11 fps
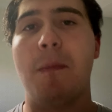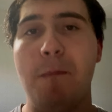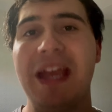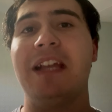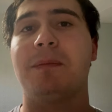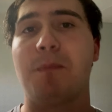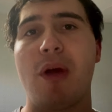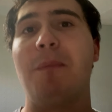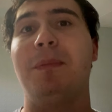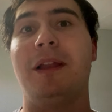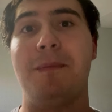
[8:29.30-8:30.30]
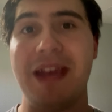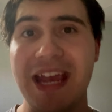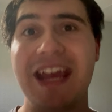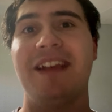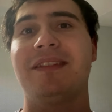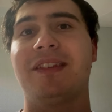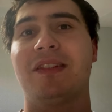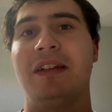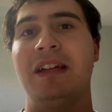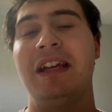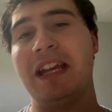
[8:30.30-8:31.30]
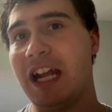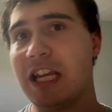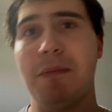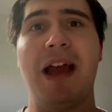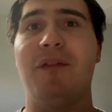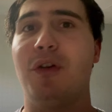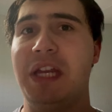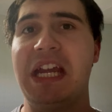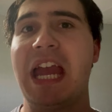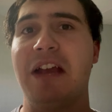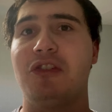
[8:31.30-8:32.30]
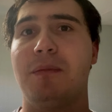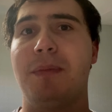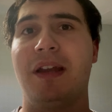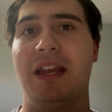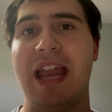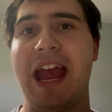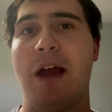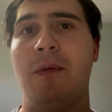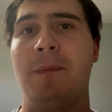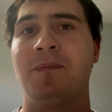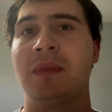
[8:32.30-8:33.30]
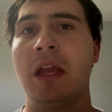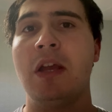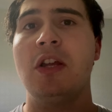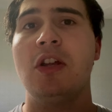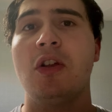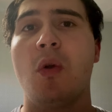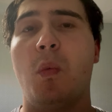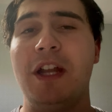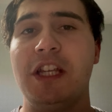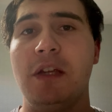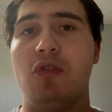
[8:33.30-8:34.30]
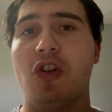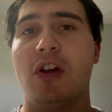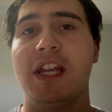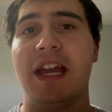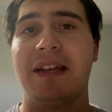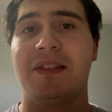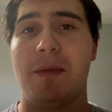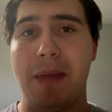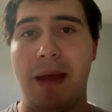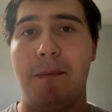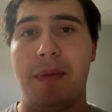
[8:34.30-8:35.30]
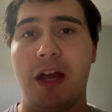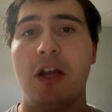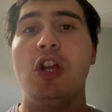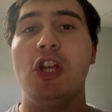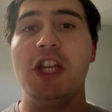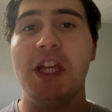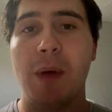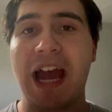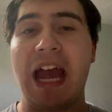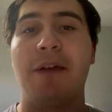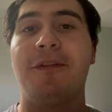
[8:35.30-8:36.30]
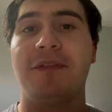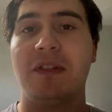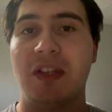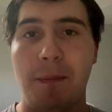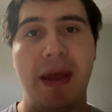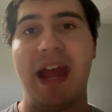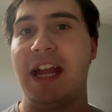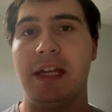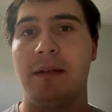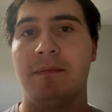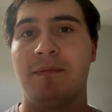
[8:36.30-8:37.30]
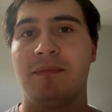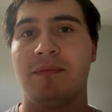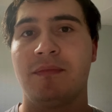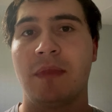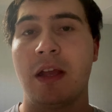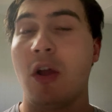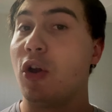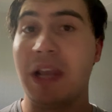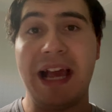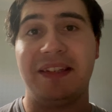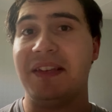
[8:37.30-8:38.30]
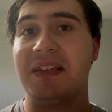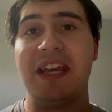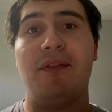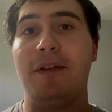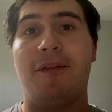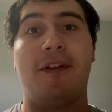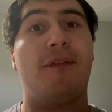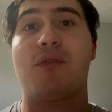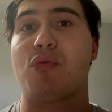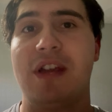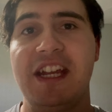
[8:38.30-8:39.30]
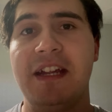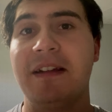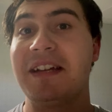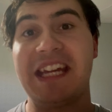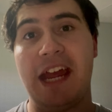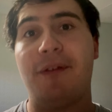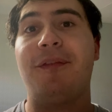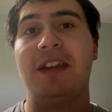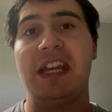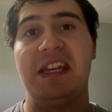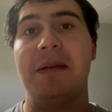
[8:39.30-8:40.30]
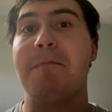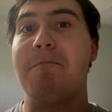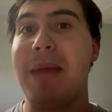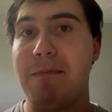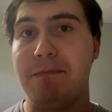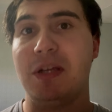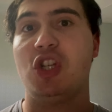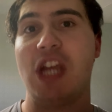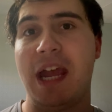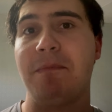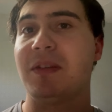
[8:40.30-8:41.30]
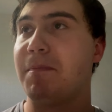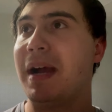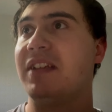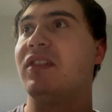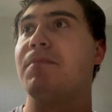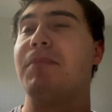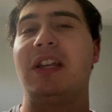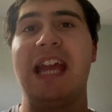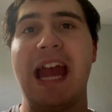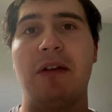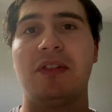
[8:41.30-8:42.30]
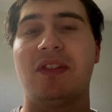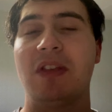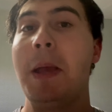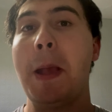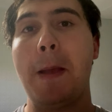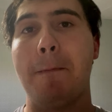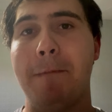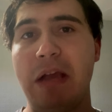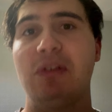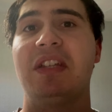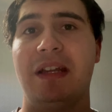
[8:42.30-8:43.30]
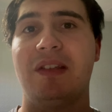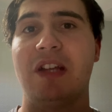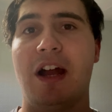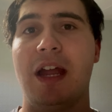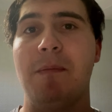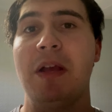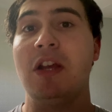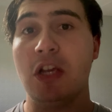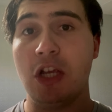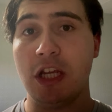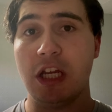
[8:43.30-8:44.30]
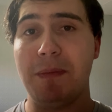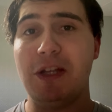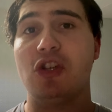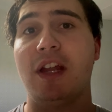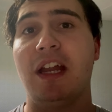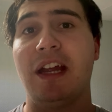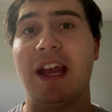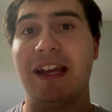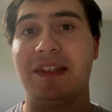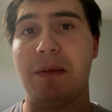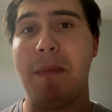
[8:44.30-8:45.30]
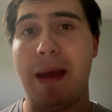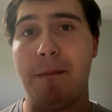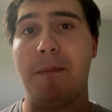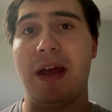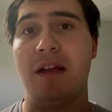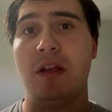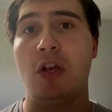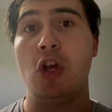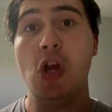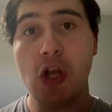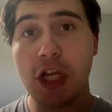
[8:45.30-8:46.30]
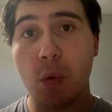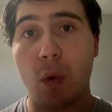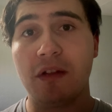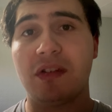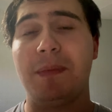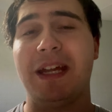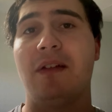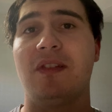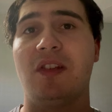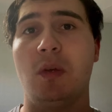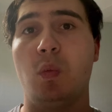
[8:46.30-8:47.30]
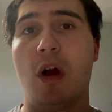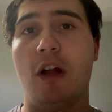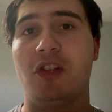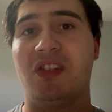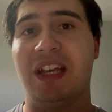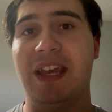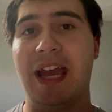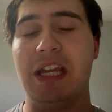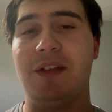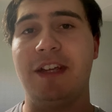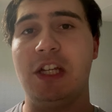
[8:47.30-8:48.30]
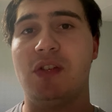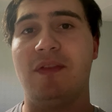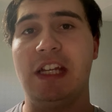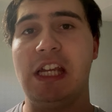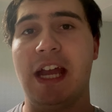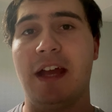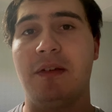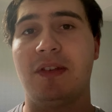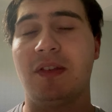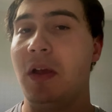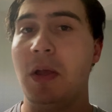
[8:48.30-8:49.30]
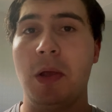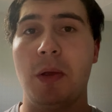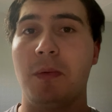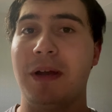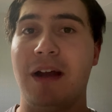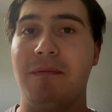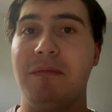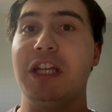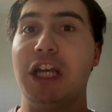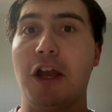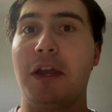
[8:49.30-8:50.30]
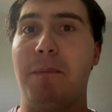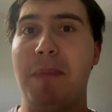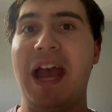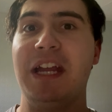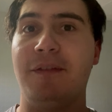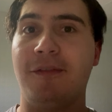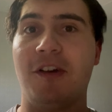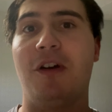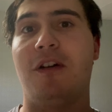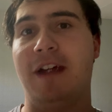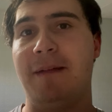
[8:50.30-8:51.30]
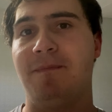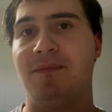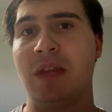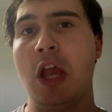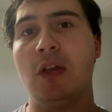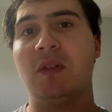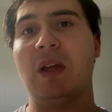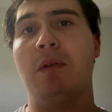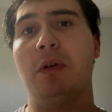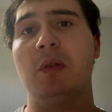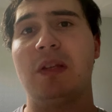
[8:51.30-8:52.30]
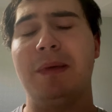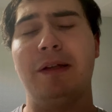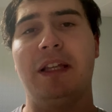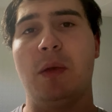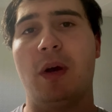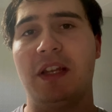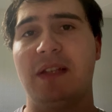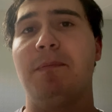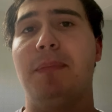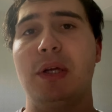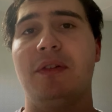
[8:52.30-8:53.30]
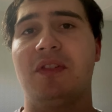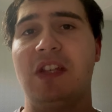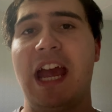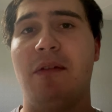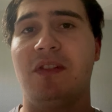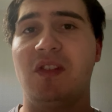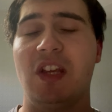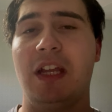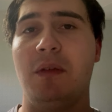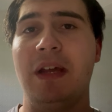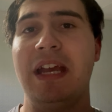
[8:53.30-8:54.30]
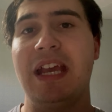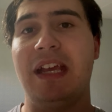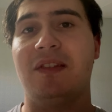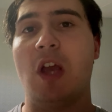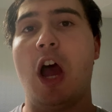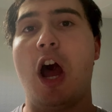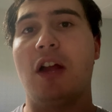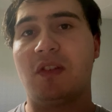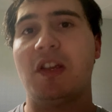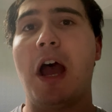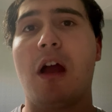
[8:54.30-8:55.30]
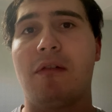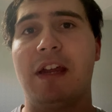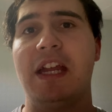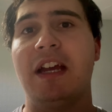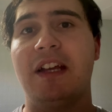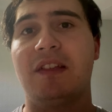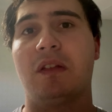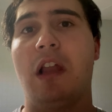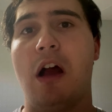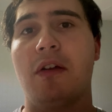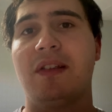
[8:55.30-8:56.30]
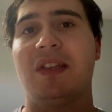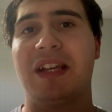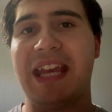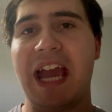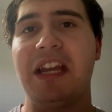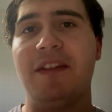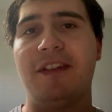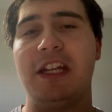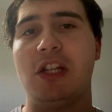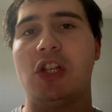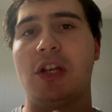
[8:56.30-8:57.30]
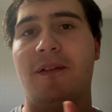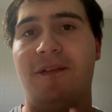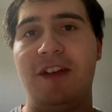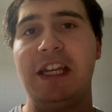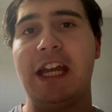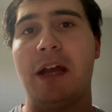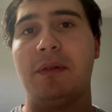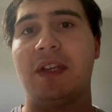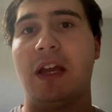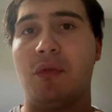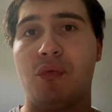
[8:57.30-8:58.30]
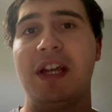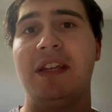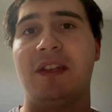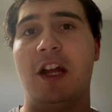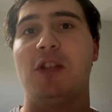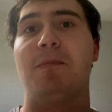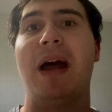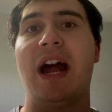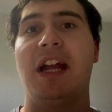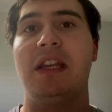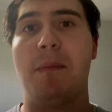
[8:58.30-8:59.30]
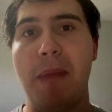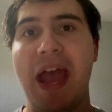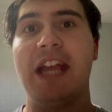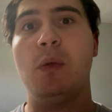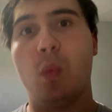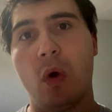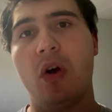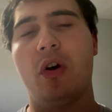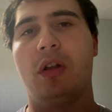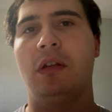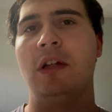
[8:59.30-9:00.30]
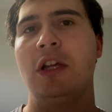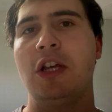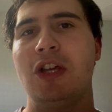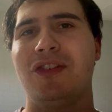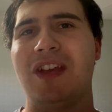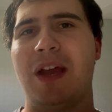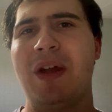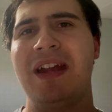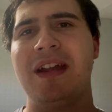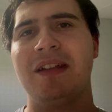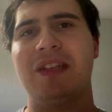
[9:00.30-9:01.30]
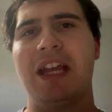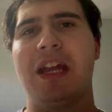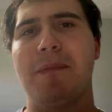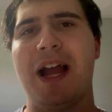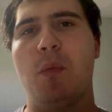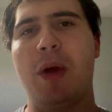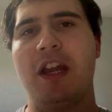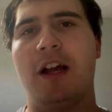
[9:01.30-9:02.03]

biggest problem is, and you might have already catched up on it now, when you join as a member, you have to pay. Unless it's given for free, gifted memberships by somebody else, most of the time you're going to be joining as a member. You want to be able to watch the Kenny Veach videos. Well, you got to pay for it. So ultimately, what this boils down to is Artari has locked Kenny Veach videos and research behind a paywall. So take in mind when